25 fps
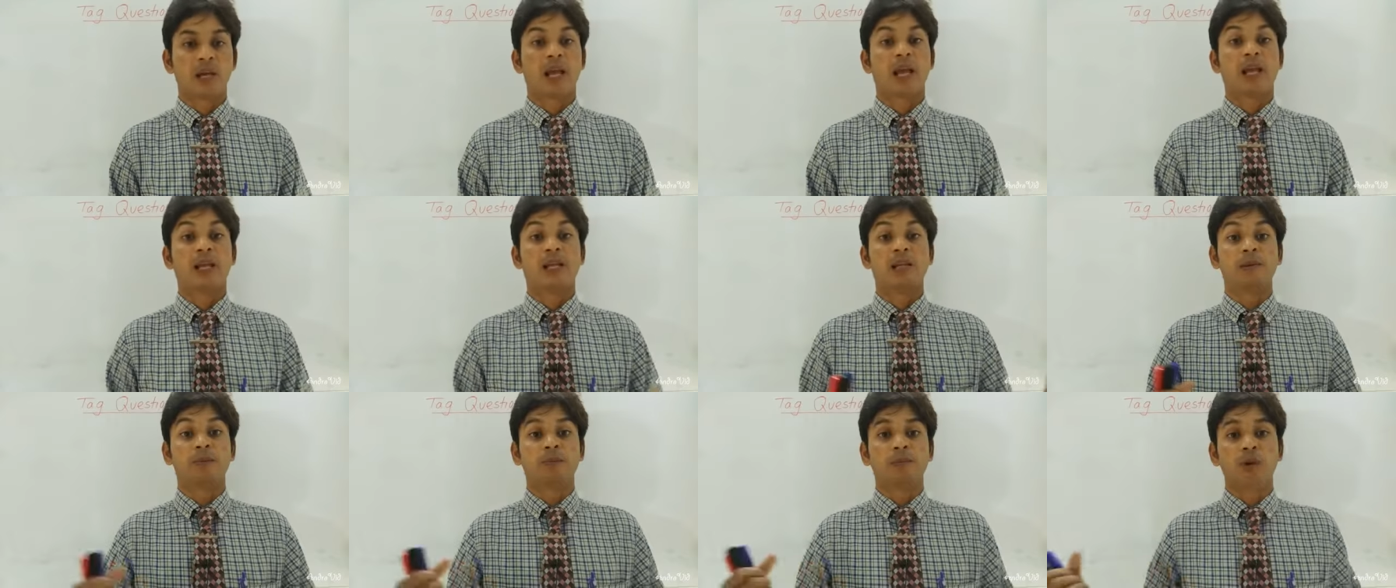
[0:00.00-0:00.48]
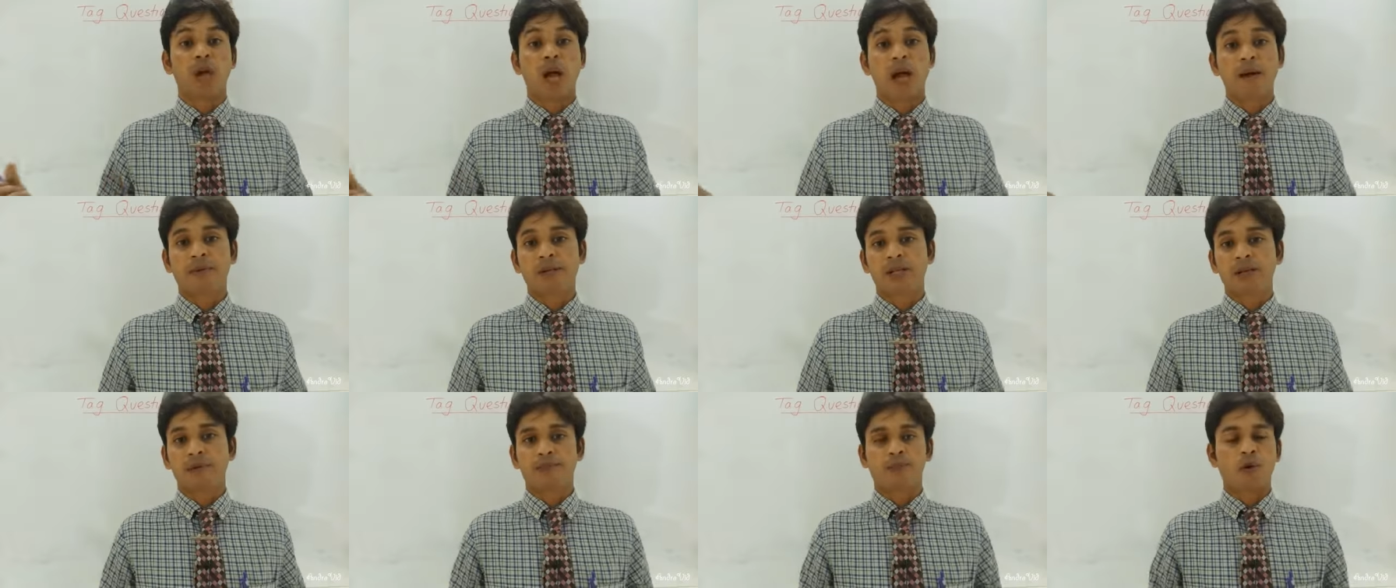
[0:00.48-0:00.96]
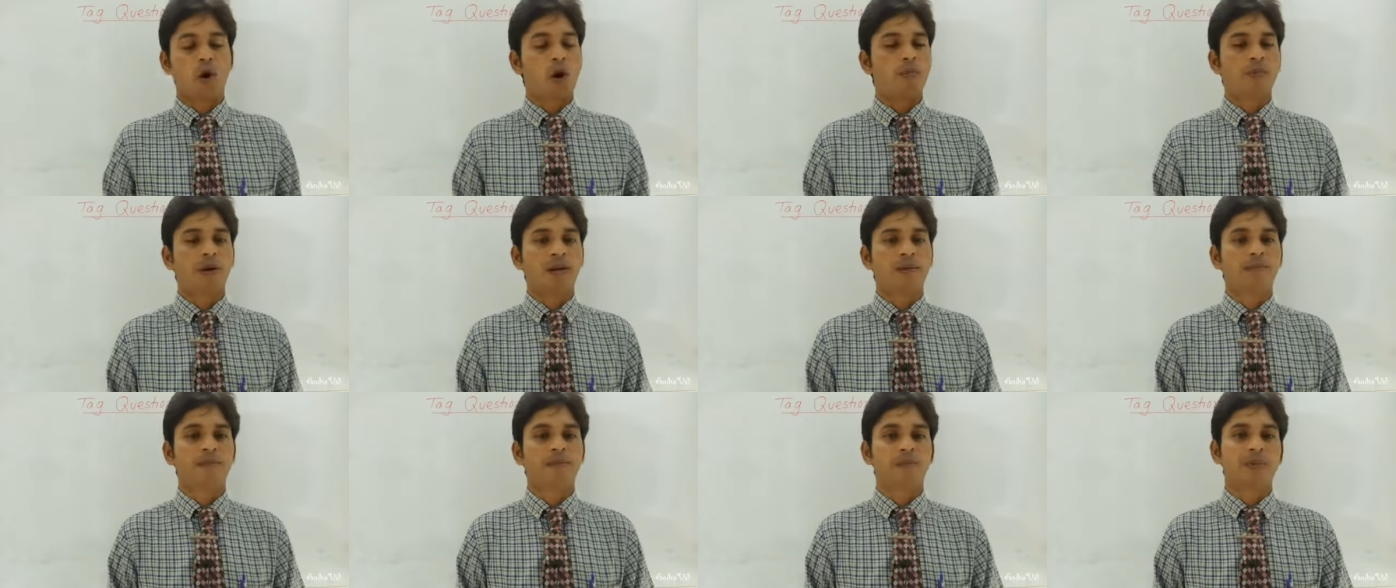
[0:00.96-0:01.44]
And if you have any
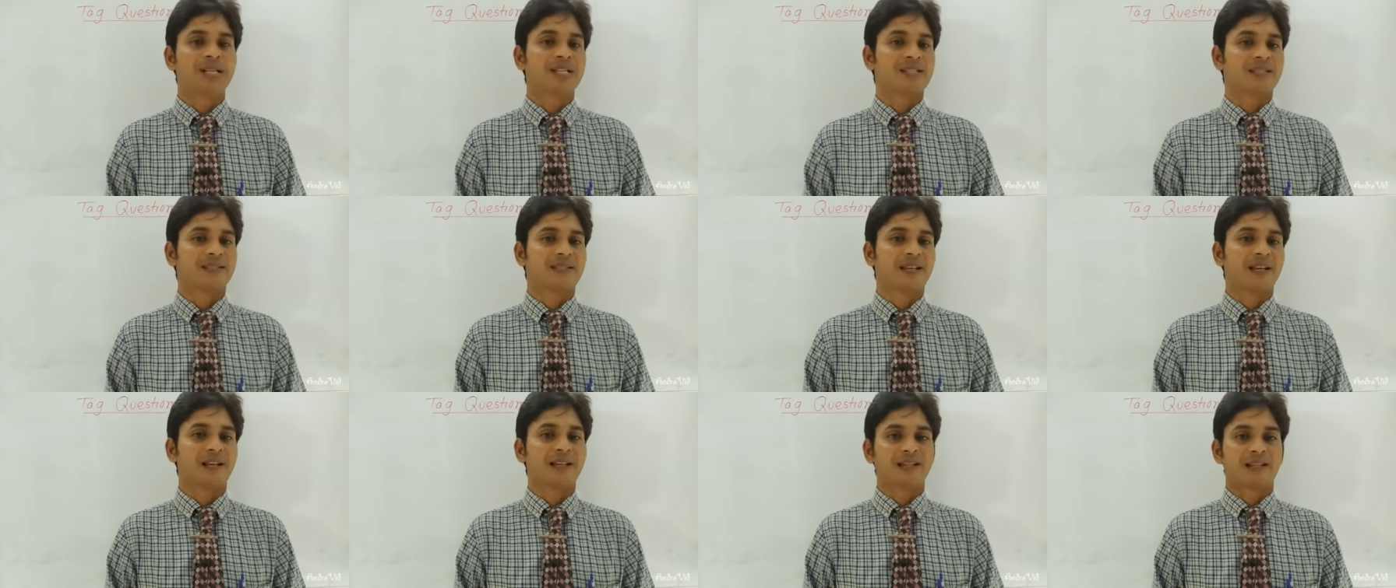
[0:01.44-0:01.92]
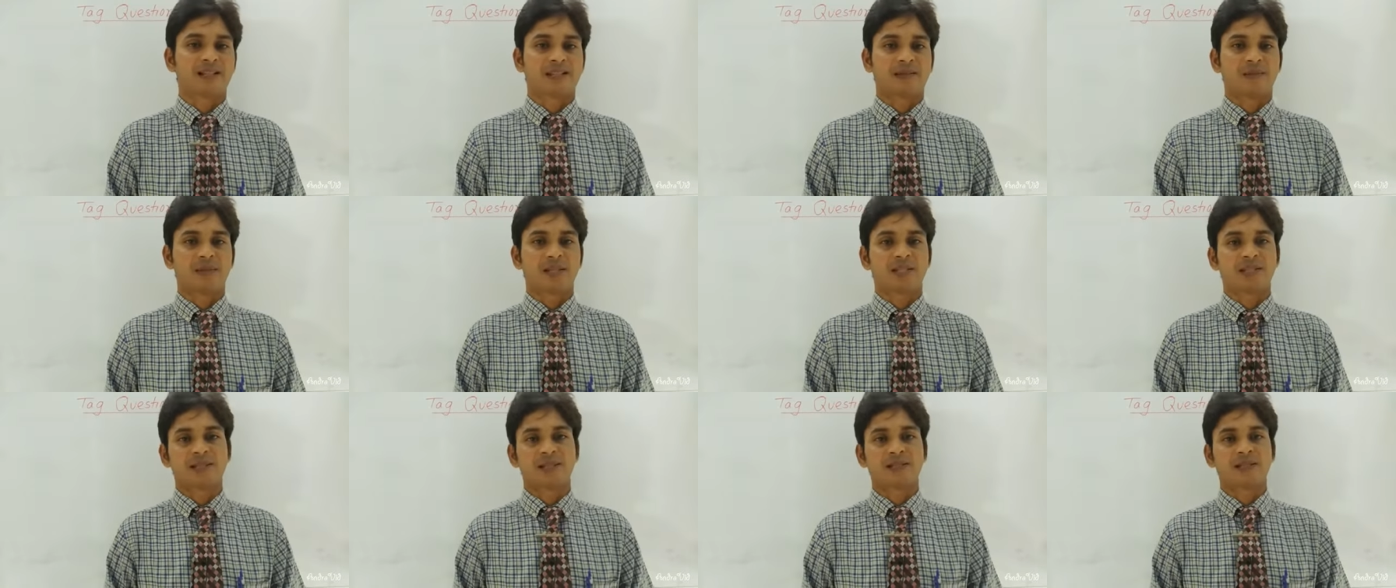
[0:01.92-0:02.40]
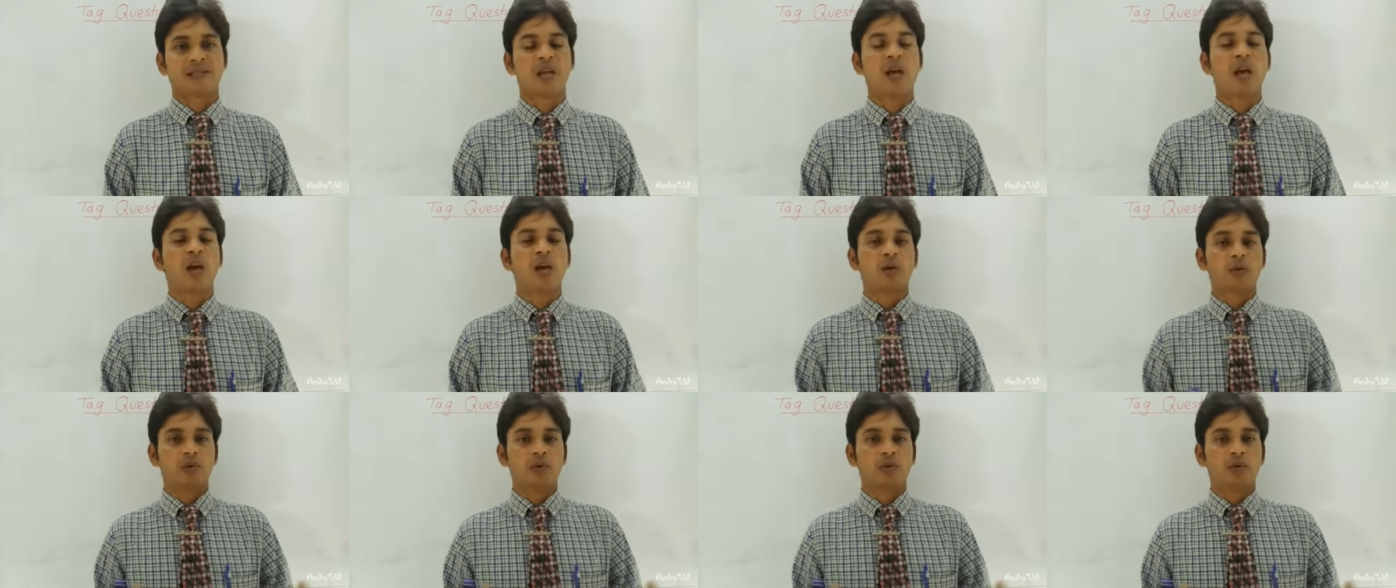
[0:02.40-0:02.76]
problem, please send us message.